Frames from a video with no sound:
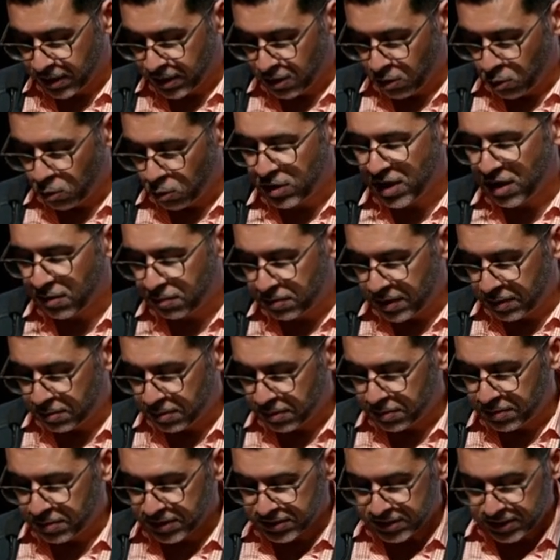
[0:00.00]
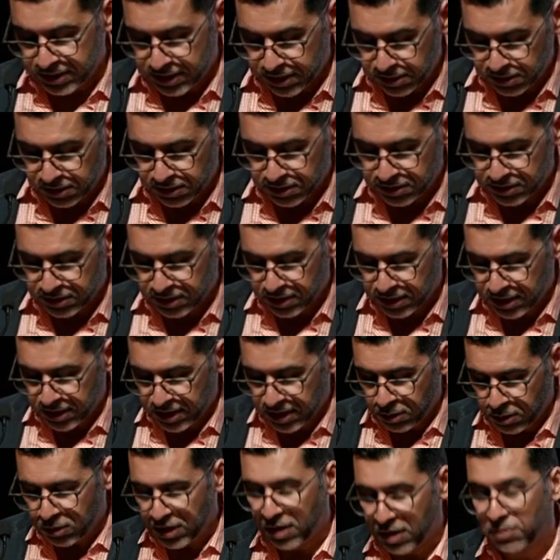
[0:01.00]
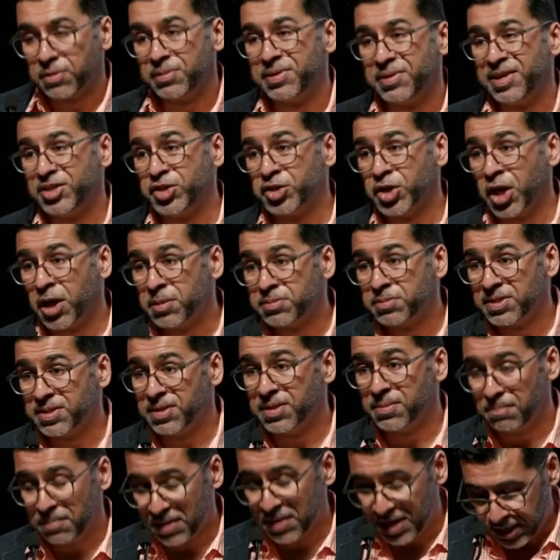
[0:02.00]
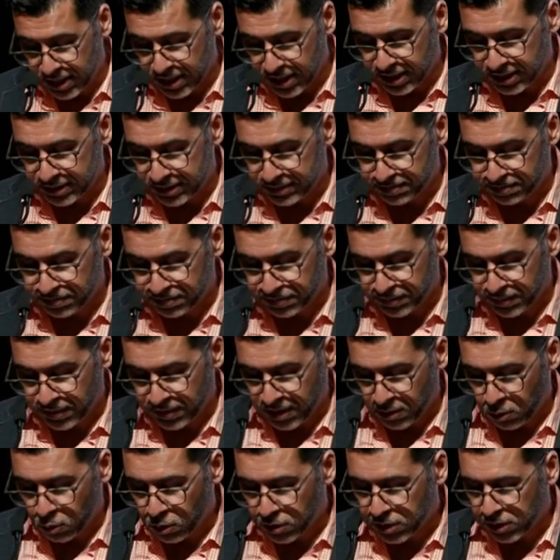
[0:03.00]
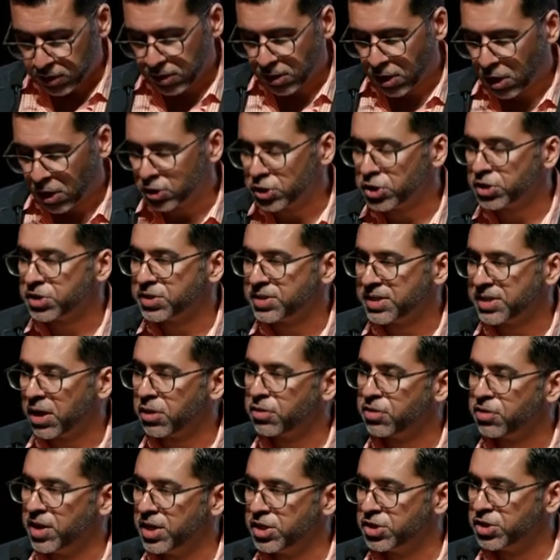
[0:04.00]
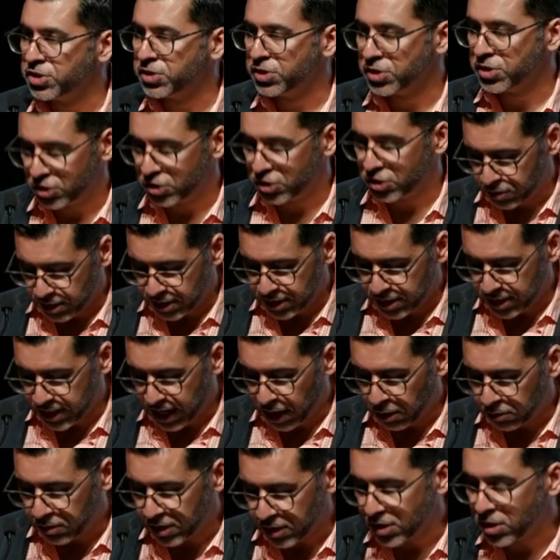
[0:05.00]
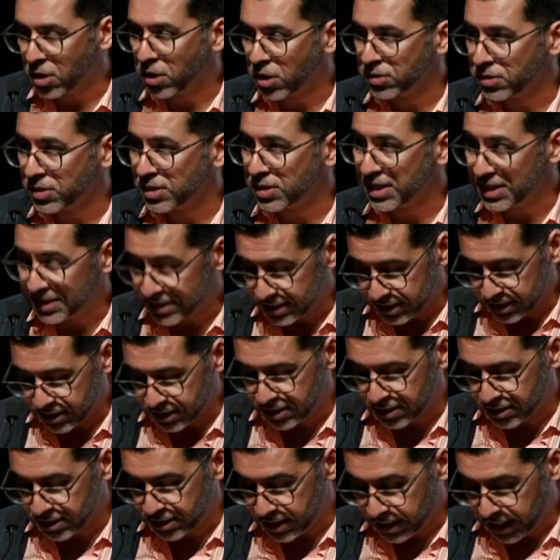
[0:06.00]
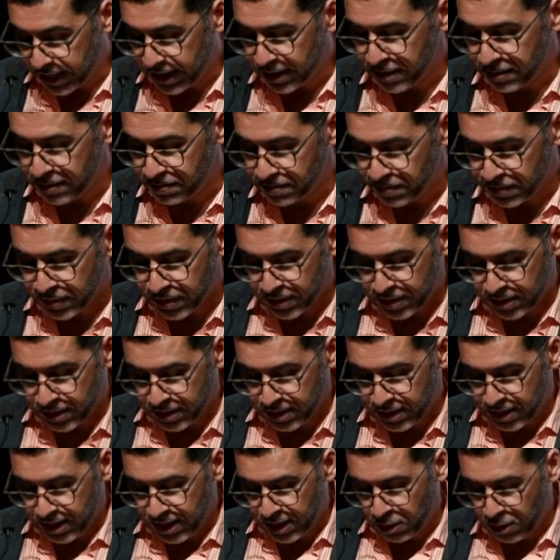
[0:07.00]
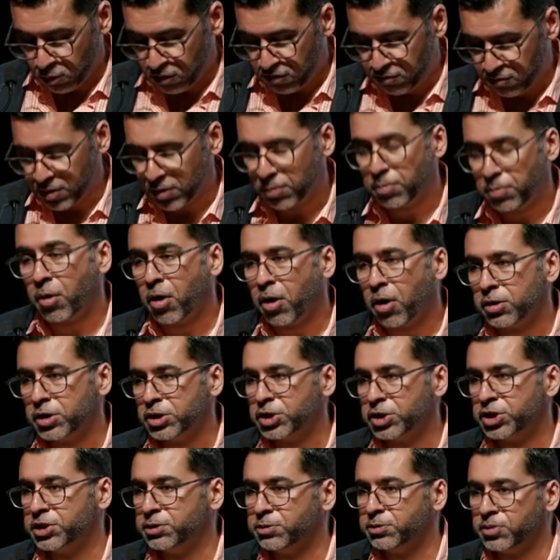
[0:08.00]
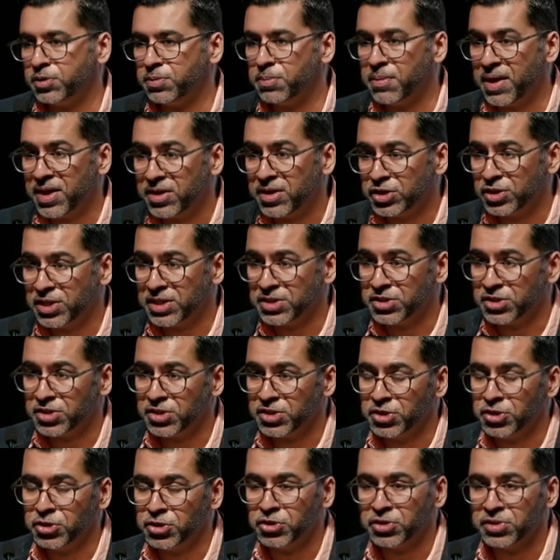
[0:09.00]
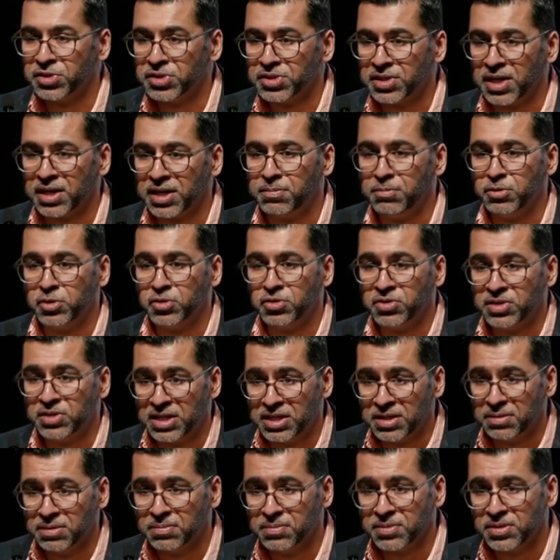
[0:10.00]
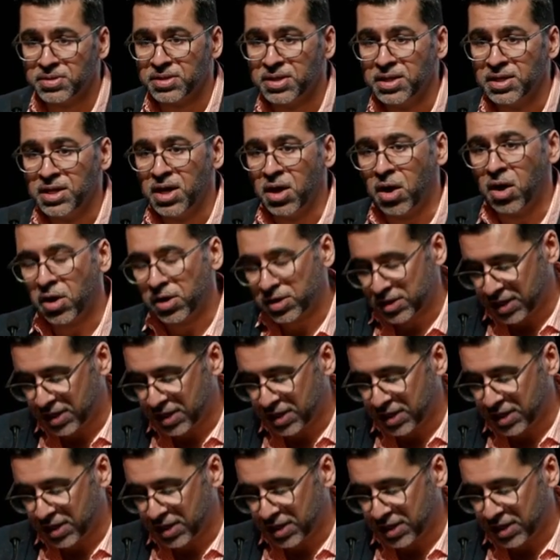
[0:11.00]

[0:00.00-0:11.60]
We help people build skills. We help them get jobs in the media. We're the largest South Asian Australian outlet on LinkedIn today. We've built partnerships with major institutions like museums, art